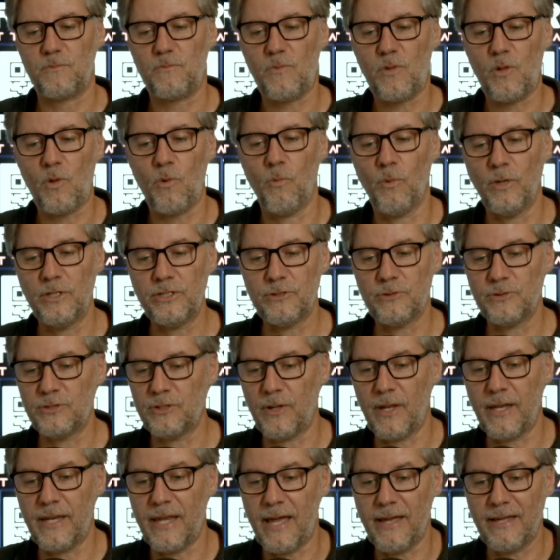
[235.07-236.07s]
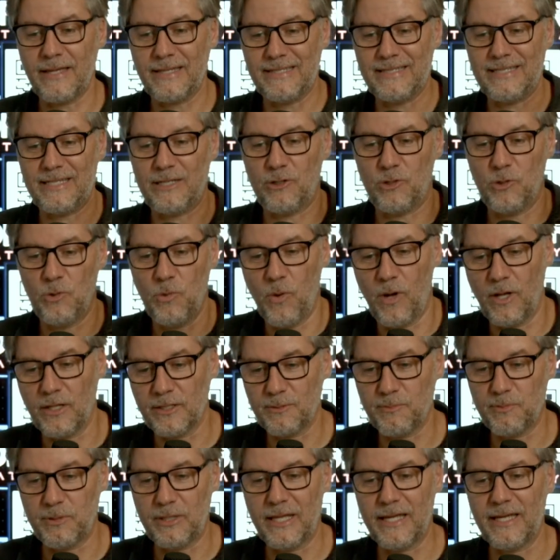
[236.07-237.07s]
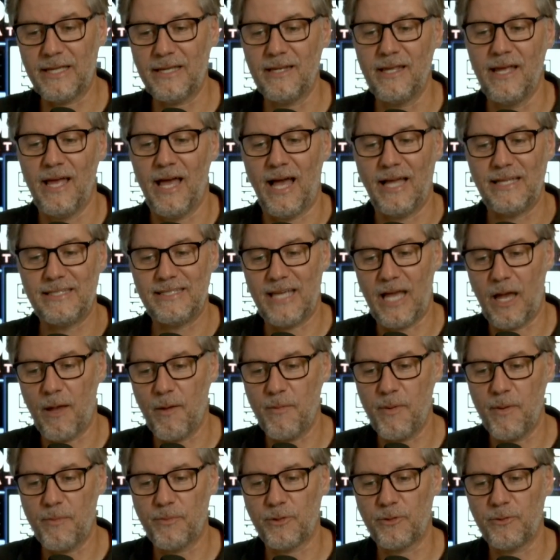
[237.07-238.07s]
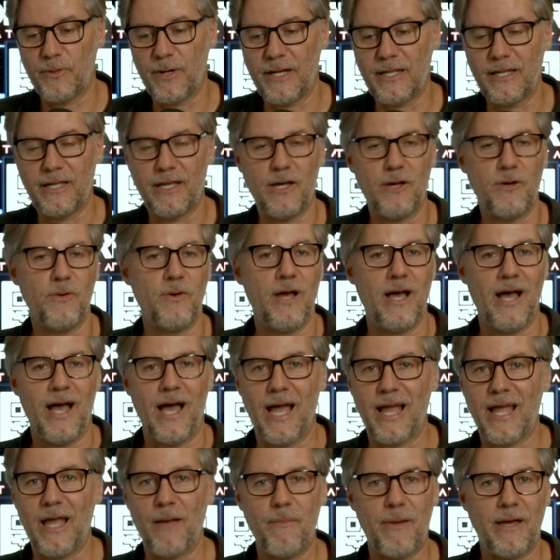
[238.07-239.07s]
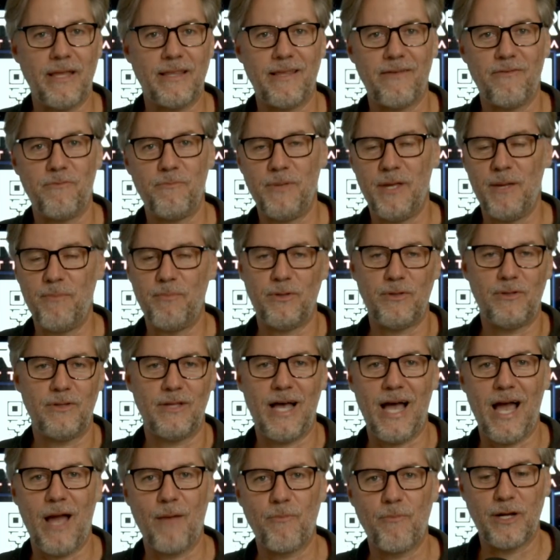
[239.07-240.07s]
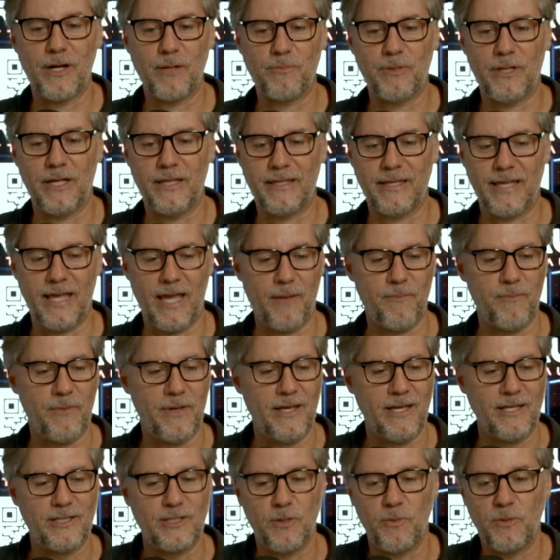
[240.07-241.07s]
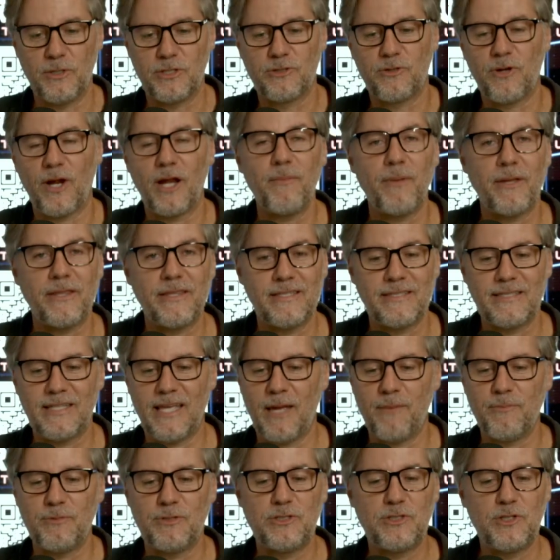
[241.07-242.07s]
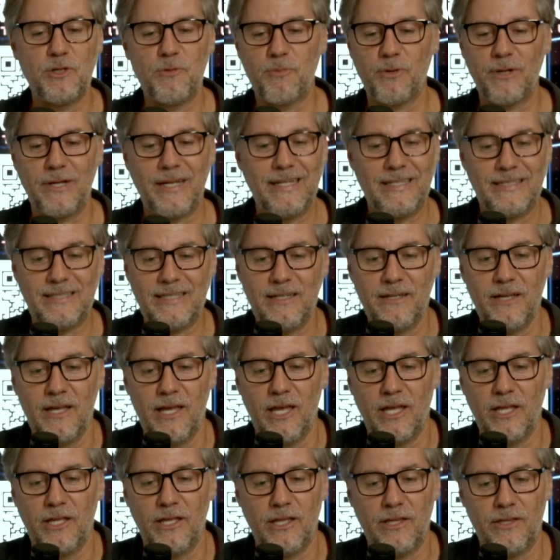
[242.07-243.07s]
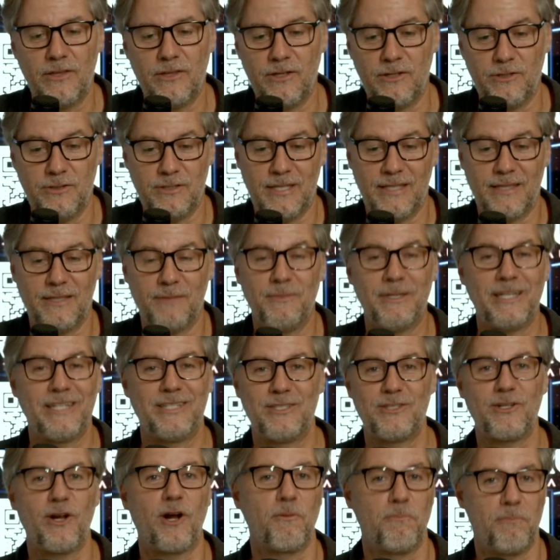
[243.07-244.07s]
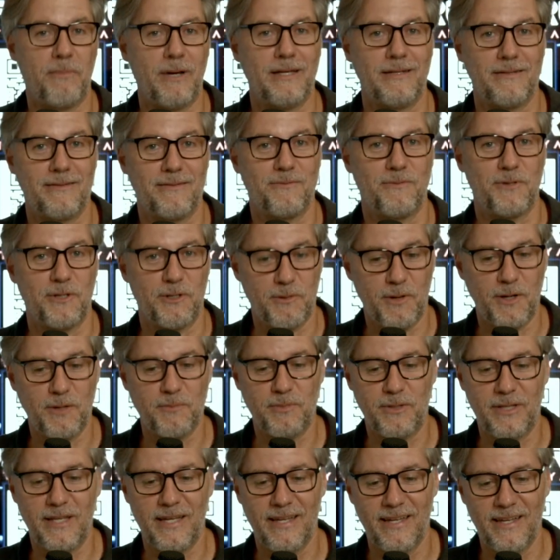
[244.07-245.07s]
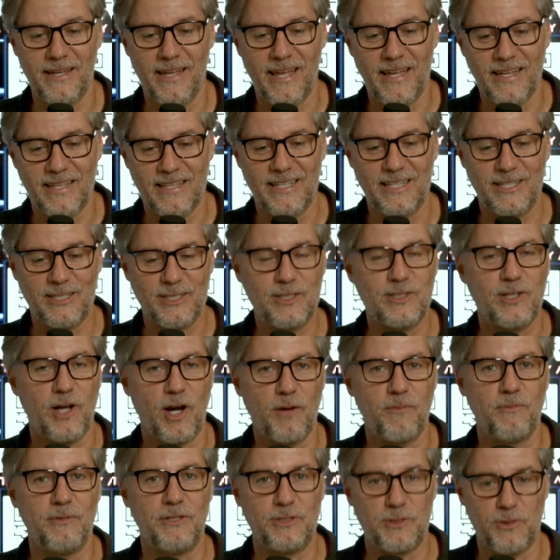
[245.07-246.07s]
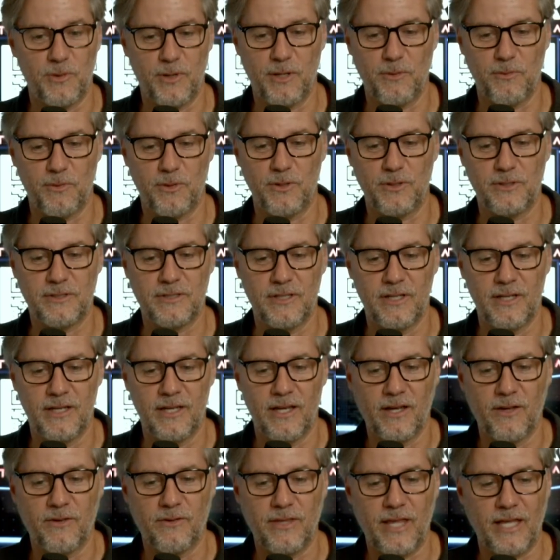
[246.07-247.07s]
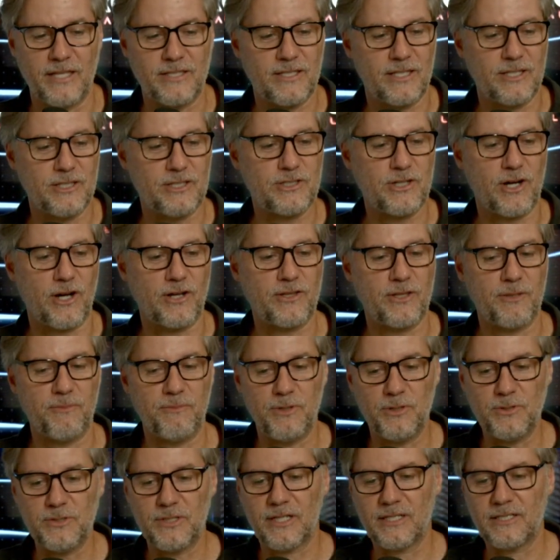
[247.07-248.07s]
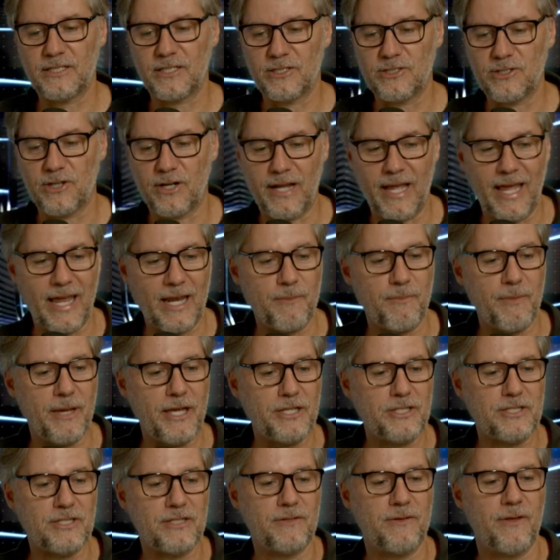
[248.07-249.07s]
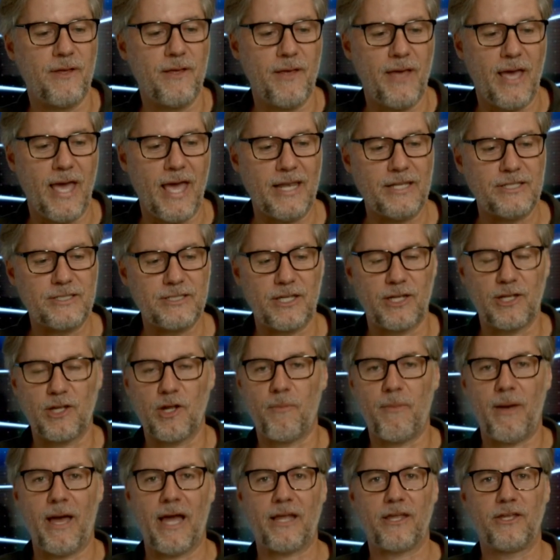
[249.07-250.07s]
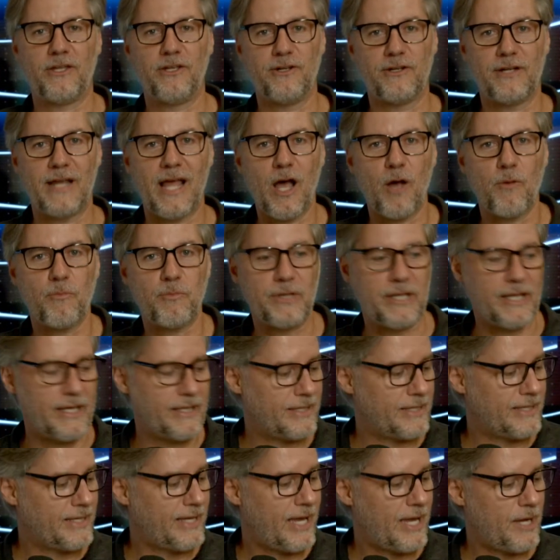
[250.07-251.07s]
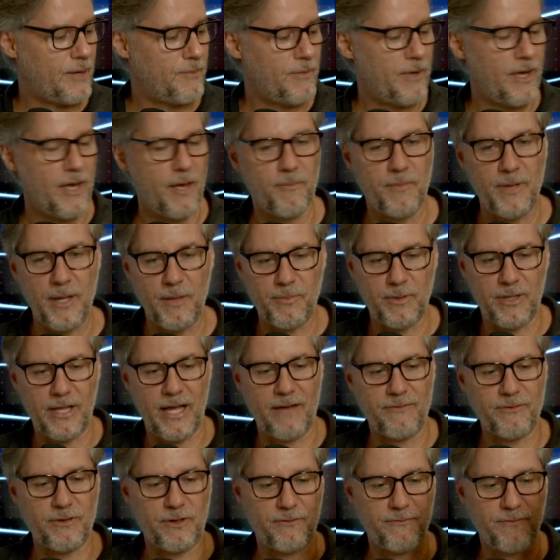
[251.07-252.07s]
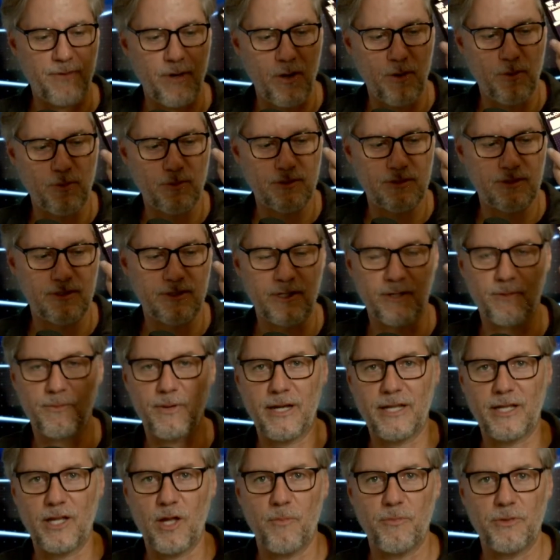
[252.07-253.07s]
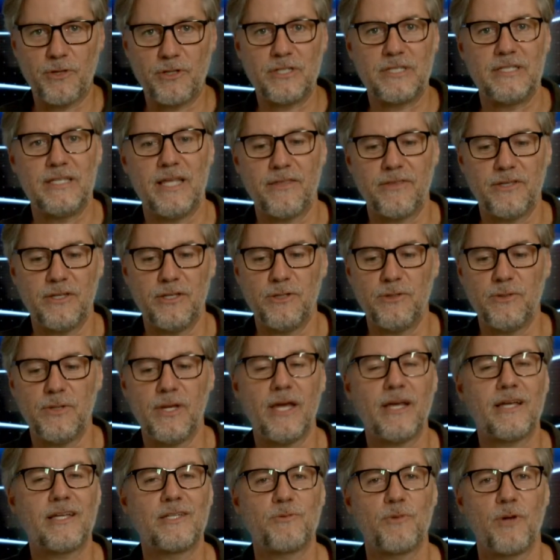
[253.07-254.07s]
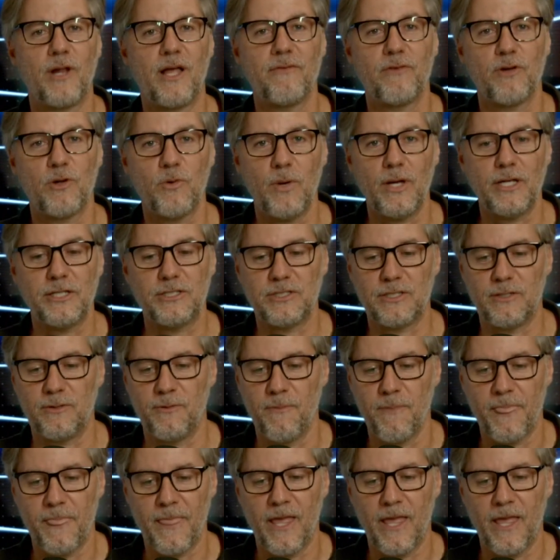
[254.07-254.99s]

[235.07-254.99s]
now I can see who all's playing. I see how many people are ready to go. I got my 11 people. I'm play the game. So what's great about this game, super easy. You just hit the big start button. When you're ready to play, click Start Majority Rules. That's going to start the music. It's going to start animation, and it's going to go back. You're now playing the game. People have their phones. They're ready to go, but there's nothing to do yet because we don't have a question.